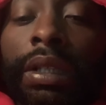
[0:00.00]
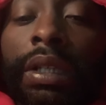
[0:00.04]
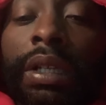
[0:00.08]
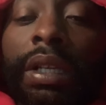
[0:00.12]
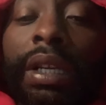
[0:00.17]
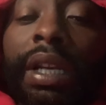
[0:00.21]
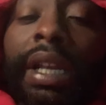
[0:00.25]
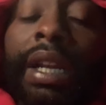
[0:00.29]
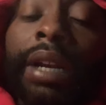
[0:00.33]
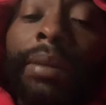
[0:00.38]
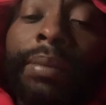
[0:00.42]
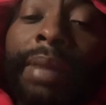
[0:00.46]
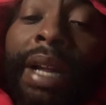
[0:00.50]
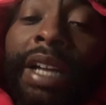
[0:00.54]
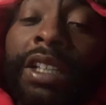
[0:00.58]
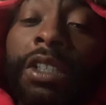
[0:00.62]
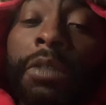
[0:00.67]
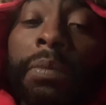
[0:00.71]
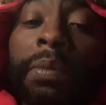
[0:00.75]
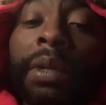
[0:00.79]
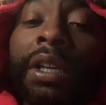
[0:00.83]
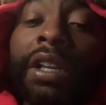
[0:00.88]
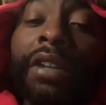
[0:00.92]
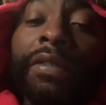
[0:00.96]
And I'm not
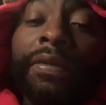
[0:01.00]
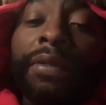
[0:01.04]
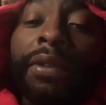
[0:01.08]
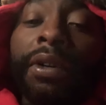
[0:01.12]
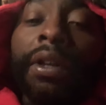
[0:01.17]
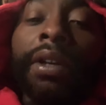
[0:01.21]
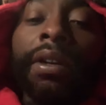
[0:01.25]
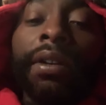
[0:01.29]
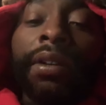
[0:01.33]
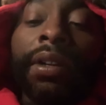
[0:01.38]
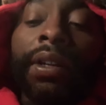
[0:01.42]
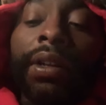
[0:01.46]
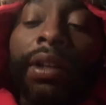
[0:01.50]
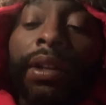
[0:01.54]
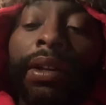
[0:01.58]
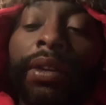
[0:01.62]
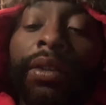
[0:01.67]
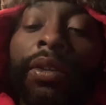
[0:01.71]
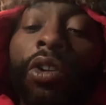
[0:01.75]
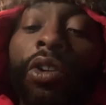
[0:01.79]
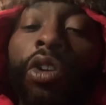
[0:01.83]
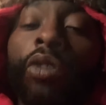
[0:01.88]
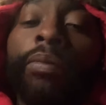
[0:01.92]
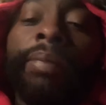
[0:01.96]
speaking for
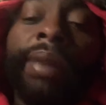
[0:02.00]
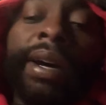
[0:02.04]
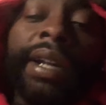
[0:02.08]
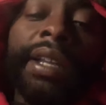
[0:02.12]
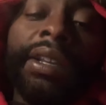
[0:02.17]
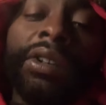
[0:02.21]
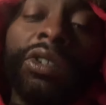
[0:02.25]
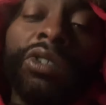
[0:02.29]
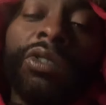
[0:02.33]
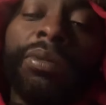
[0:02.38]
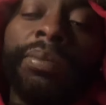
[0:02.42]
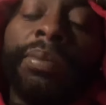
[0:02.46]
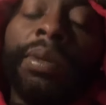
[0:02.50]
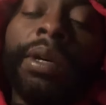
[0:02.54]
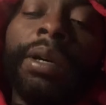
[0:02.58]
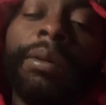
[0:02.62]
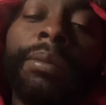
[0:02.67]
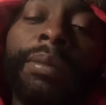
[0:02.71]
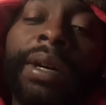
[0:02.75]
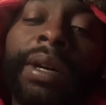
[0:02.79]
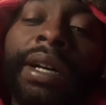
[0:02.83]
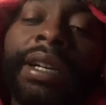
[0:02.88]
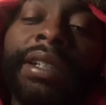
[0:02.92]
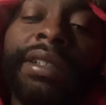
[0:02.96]
nobody else but
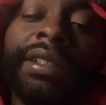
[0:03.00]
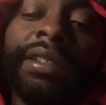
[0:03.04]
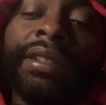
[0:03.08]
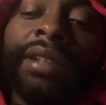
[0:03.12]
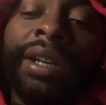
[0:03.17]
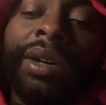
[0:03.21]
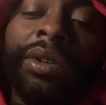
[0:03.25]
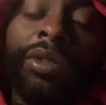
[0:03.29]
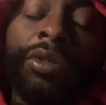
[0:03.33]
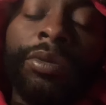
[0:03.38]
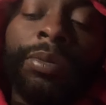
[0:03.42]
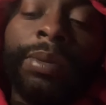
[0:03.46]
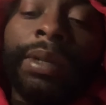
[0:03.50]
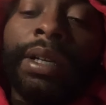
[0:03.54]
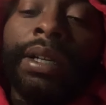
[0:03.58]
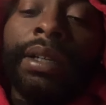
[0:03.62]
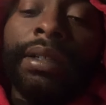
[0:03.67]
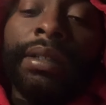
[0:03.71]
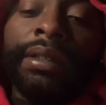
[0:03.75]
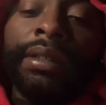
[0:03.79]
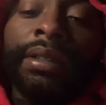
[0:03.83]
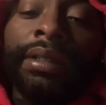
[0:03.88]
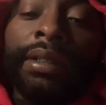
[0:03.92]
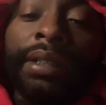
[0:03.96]
myself, bro.
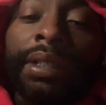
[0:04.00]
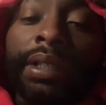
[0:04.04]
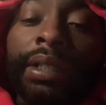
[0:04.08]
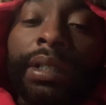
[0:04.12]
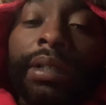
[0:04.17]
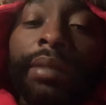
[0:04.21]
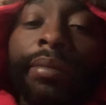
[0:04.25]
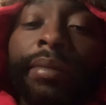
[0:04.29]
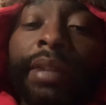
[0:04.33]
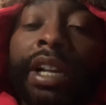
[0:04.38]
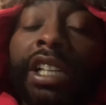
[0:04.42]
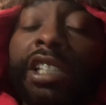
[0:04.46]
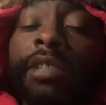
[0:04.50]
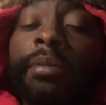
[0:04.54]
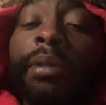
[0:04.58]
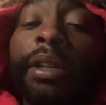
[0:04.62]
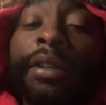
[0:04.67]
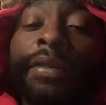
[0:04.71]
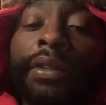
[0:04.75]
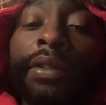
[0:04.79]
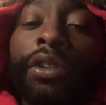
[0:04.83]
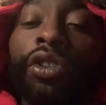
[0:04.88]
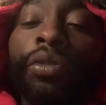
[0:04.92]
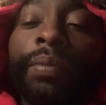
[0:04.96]
I'm not
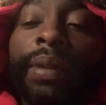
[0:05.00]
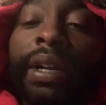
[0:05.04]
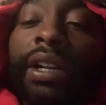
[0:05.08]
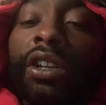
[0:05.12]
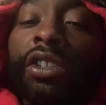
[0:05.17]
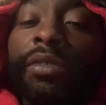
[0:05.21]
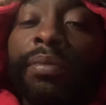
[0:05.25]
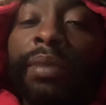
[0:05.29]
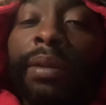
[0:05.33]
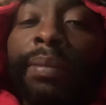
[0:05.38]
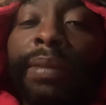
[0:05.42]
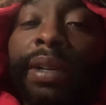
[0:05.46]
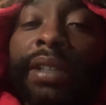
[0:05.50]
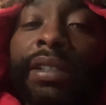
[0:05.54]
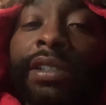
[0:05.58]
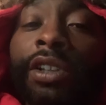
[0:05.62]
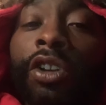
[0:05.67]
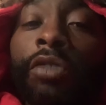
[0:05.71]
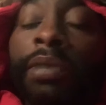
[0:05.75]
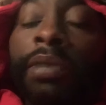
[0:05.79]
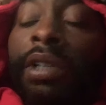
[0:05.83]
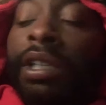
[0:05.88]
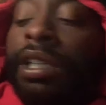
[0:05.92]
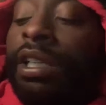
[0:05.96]
speaking for nobody else but
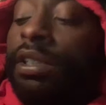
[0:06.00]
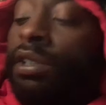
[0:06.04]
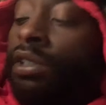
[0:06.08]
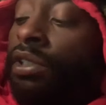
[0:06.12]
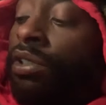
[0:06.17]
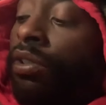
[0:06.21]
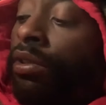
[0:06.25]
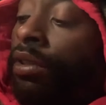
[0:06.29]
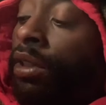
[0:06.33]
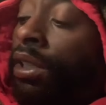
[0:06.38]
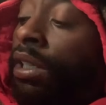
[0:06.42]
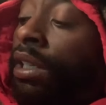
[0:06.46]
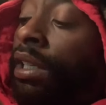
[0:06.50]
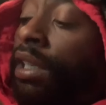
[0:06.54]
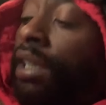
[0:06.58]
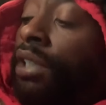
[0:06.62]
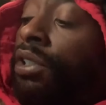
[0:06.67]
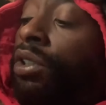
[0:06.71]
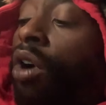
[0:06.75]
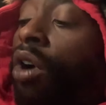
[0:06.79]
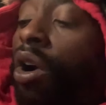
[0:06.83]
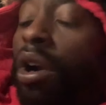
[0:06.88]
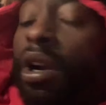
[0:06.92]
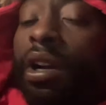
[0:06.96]
myself because it's
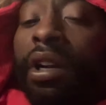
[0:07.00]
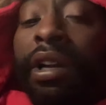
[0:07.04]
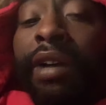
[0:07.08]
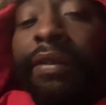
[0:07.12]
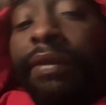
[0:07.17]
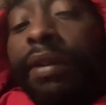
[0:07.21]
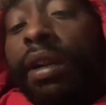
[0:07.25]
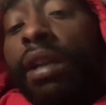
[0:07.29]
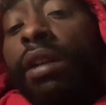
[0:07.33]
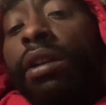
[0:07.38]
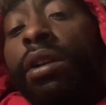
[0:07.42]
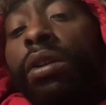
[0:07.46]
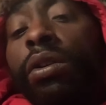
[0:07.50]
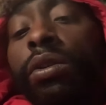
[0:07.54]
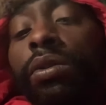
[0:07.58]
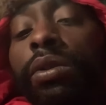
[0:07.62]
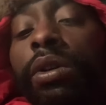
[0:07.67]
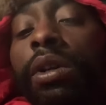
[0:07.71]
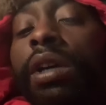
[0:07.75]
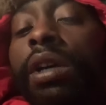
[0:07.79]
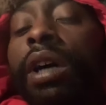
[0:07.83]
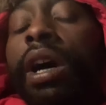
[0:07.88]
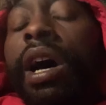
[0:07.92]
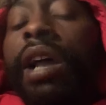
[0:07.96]
it's hard enough. And I know
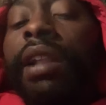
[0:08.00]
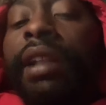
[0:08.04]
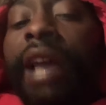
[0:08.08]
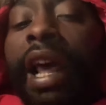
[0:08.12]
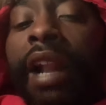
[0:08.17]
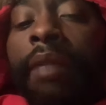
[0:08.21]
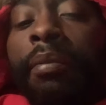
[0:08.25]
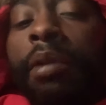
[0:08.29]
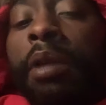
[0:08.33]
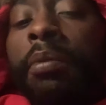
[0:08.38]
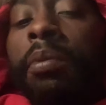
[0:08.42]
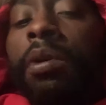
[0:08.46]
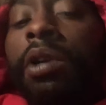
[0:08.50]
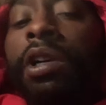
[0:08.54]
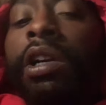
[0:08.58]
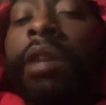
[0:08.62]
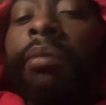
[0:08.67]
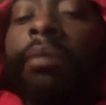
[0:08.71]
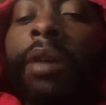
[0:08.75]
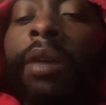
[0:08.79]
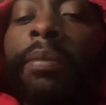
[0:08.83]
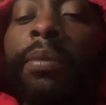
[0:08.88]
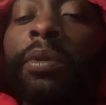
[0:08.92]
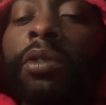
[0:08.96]
a lot of people are
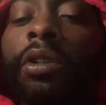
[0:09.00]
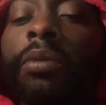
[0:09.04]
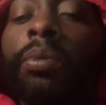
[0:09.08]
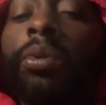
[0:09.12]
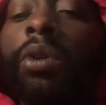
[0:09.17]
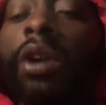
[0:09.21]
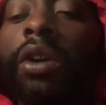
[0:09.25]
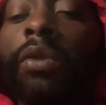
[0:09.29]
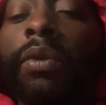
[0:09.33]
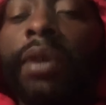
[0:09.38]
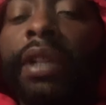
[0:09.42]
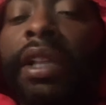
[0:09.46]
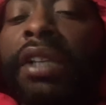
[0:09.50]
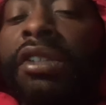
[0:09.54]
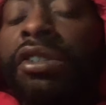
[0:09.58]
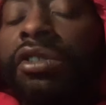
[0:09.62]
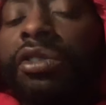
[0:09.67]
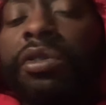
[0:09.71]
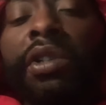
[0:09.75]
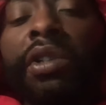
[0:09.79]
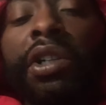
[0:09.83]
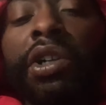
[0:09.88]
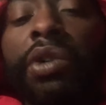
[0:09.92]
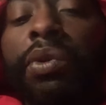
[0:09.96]
coming up on the point where they
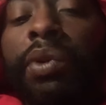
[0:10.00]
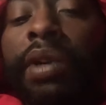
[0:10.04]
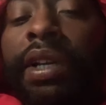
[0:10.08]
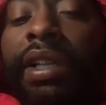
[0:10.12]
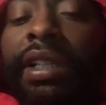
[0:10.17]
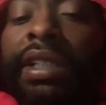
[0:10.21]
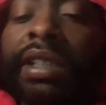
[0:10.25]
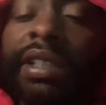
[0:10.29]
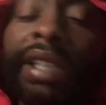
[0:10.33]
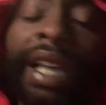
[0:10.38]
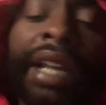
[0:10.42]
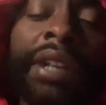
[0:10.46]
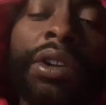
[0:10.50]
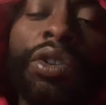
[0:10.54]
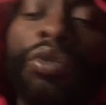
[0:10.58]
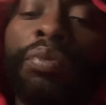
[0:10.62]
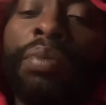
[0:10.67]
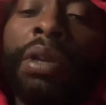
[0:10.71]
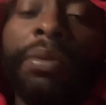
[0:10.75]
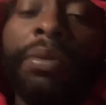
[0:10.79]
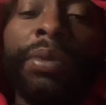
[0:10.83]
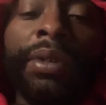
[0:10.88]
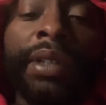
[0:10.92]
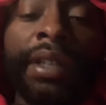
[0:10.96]
just want to quit. Because I know
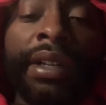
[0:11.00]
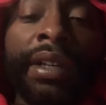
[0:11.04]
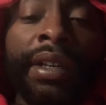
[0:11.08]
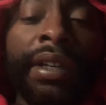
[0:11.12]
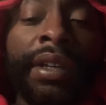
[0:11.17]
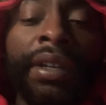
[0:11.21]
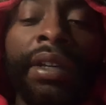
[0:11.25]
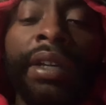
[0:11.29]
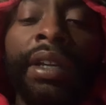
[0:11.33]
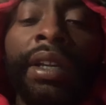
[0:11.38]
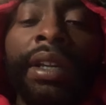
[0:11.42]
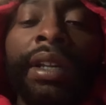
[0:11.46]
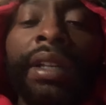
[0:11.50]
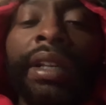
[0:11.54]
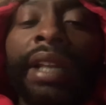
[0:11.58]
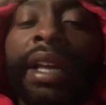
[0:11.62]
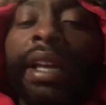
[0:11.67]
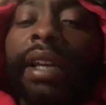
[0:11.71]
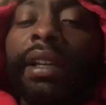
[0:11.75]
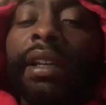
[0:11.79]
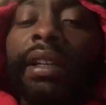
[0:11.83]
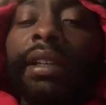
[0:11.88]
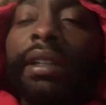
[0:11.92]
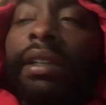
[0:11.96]
people there,
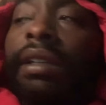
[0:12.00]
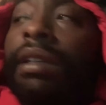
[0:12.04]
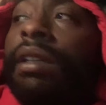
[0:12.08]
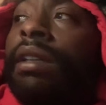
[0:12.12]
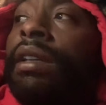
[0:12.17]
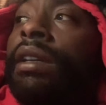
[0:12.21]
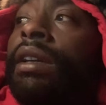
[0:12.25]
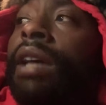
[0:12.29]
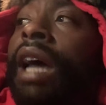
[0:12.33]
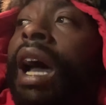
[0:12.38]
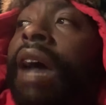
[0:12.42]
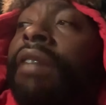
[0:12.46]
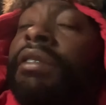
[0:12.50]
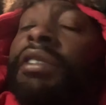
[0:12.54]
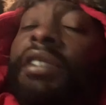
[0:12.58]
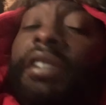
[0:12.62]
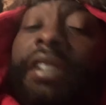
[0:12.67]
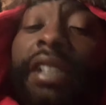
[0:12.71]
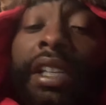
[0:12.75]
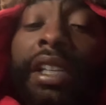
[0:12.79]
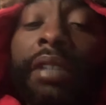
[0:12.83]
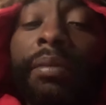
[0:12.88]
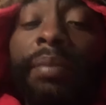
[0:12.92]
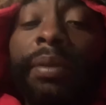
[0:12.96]
like I've
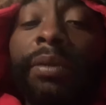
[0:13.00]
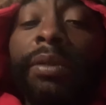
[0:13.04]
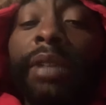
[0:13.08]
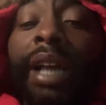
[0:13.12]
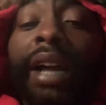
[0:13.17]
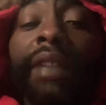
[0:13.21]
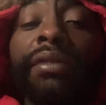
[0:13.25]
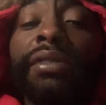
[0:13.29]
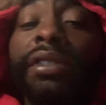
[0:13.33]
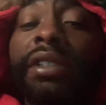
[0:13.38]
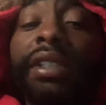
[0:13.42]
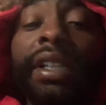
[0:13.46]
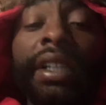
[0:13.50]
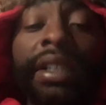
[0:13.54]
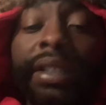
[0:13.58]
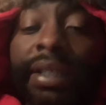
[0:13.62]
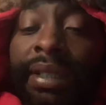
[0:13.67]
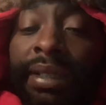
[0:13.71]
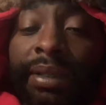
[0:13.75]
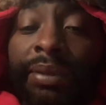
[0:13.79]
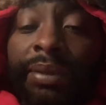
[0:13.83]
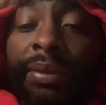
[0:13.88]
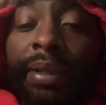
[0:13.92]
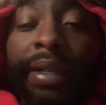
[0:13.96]
seen I've seen
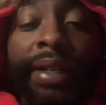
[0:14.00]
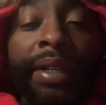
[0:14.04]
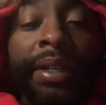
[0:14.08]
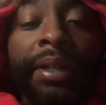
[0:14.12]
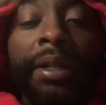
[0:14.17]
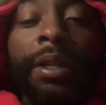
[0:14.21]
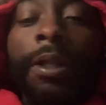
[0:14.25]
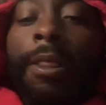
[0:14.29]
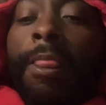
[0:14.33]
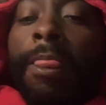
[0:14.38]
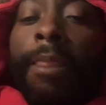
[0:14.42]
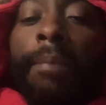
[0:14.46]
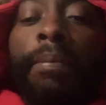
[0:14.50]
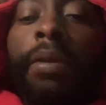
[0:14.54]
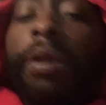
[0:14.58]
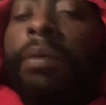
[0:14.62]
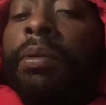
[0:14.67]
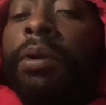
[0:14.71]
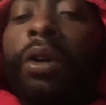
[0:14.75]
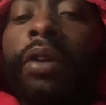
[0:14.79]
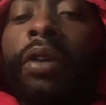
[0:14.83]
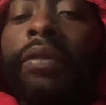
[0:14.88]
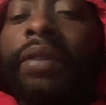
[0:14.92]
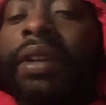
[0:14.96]
it where
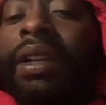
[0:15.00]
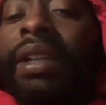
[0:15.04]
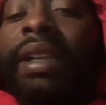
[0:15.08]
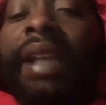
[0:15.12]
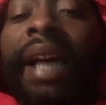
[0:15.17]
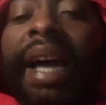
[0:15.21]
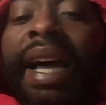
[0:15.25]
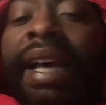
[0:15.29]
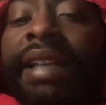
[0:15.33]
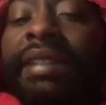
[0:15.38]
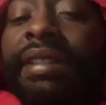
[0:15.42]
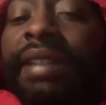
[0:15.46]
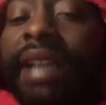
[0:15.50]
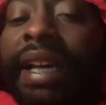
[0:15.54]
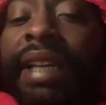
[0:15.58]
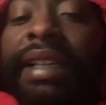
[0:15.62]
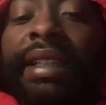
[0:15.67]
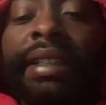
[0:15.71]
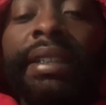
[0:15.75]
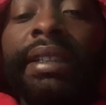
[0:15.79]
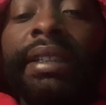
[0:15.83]
people don't even last like